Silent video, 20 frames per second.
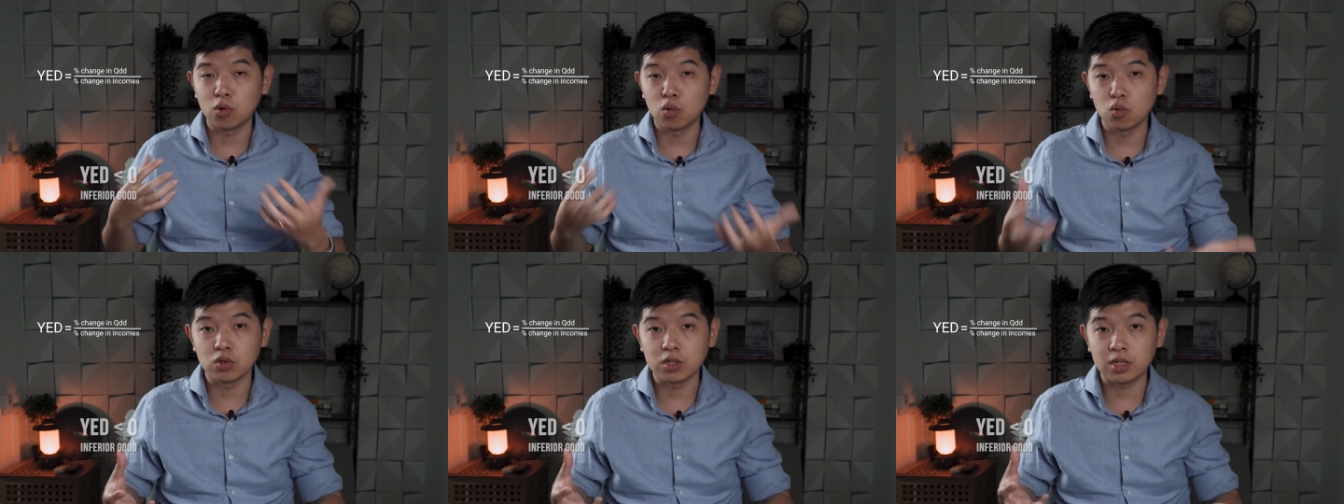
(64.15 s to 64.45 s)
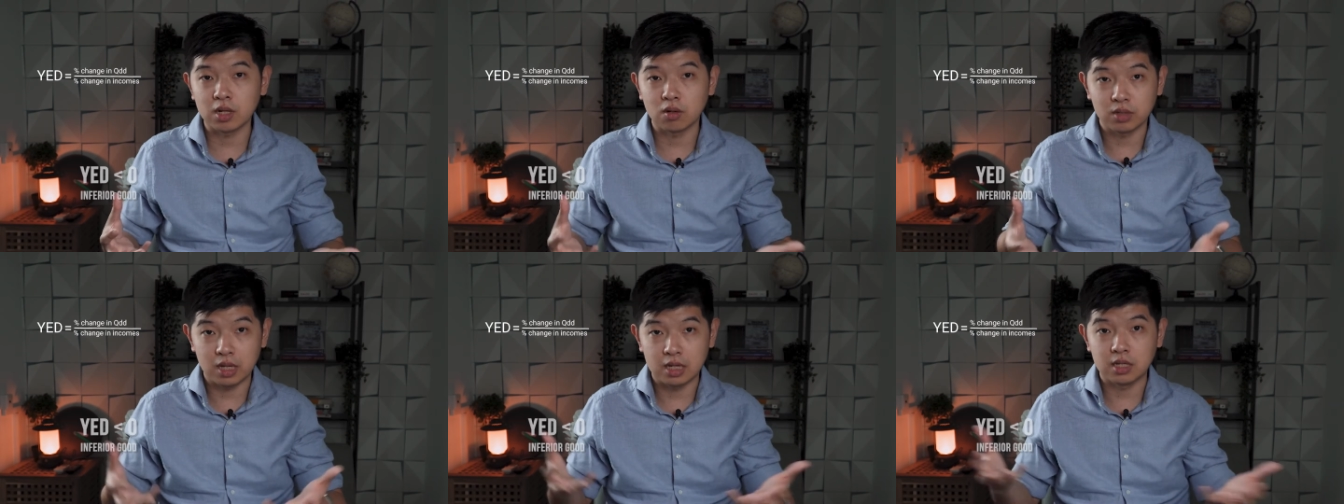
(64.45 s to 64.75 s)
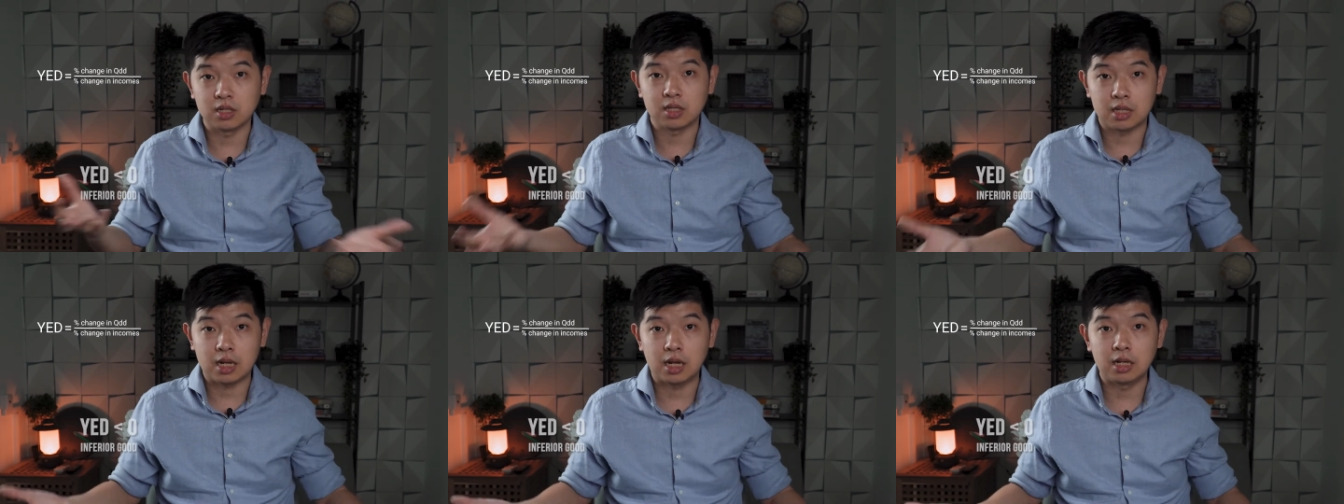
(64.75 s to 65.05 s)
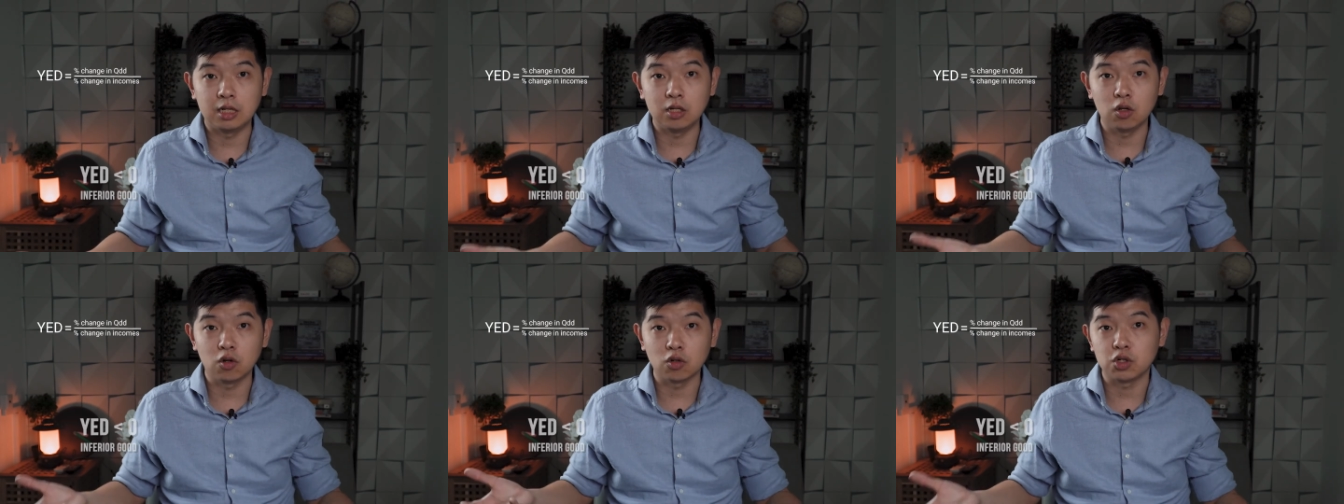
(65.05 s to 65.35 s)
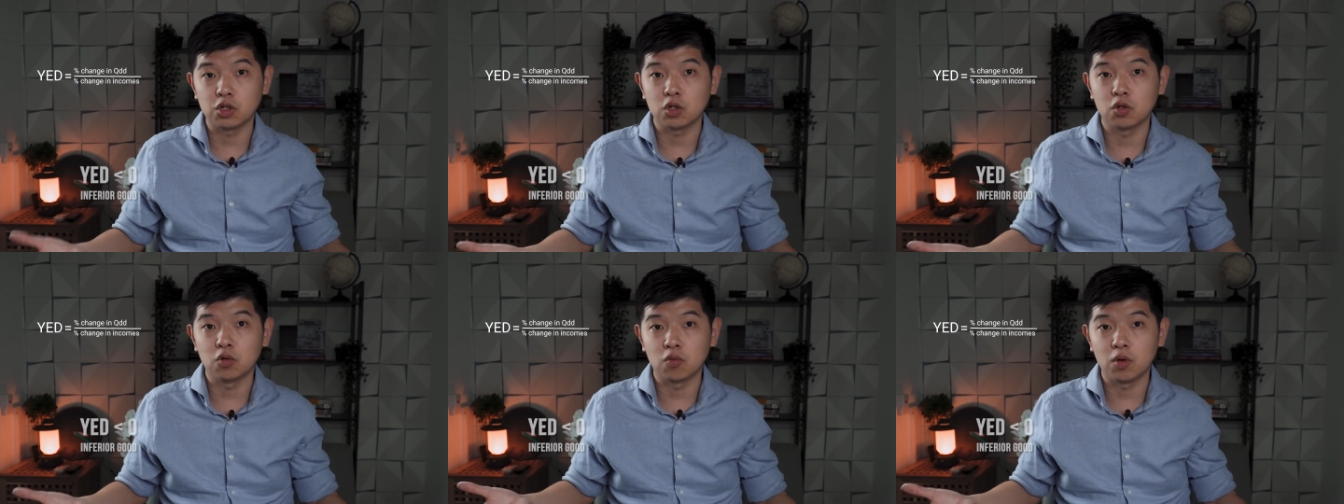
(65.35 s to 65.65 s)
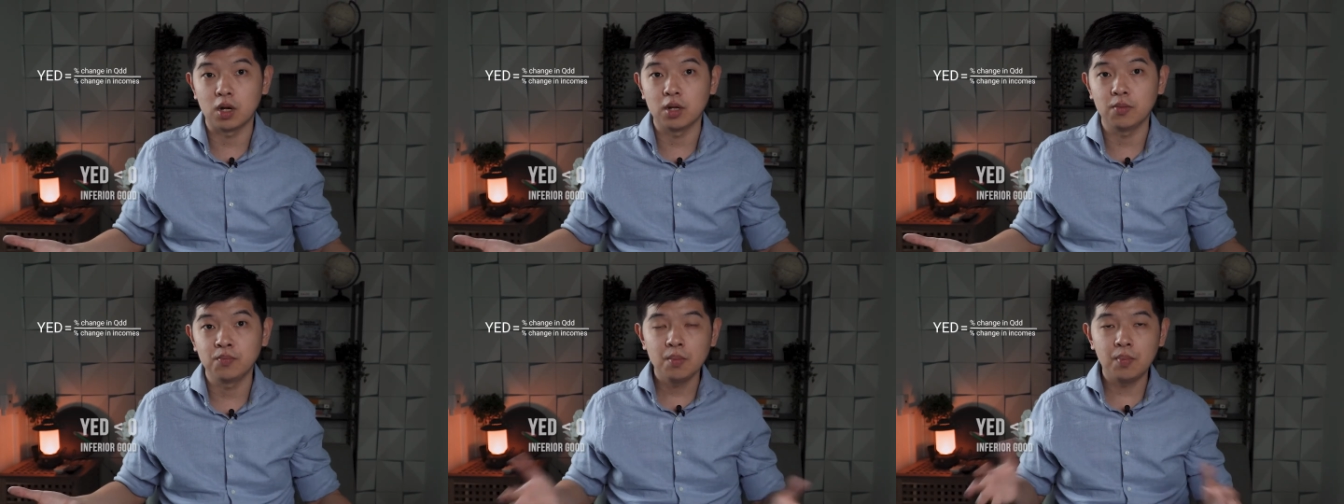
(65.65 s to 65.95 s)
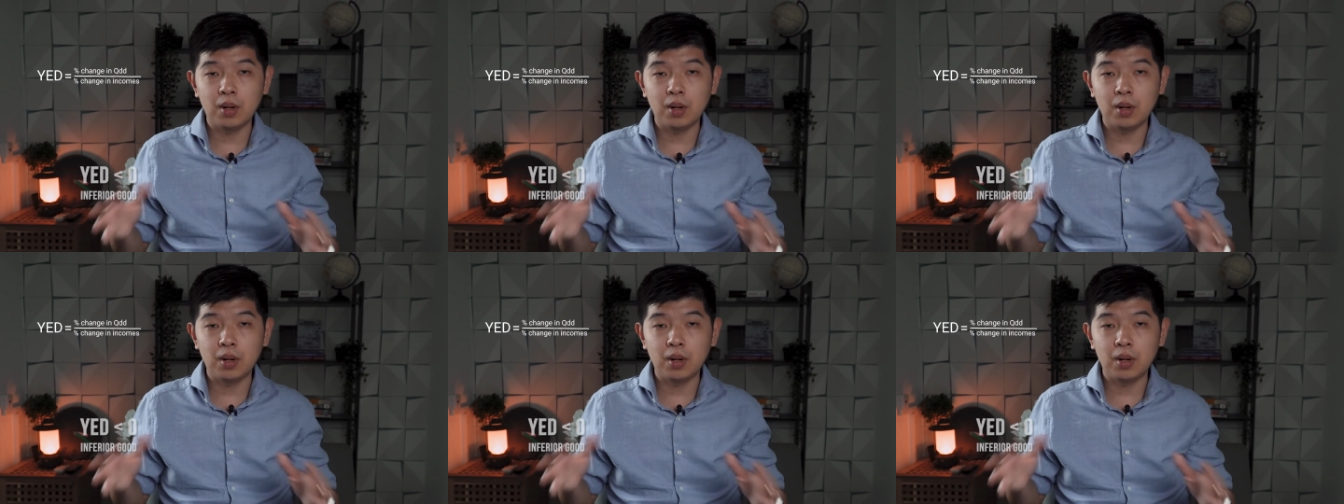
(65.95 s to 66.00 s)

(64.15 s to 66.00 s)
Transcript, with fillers: goes down. That is highly logical, right?